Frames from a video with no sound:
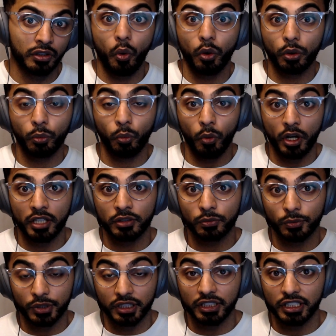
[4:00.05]
or one
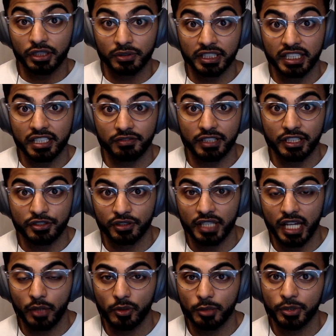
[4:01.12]
really unique feature
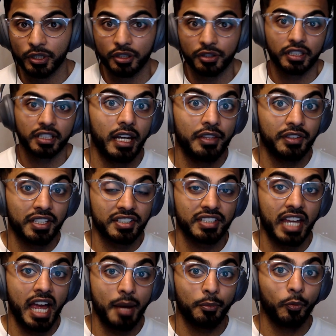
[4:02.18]
that we build. And this
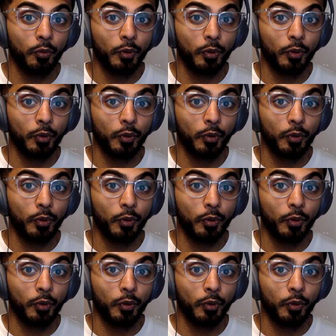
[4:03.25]
app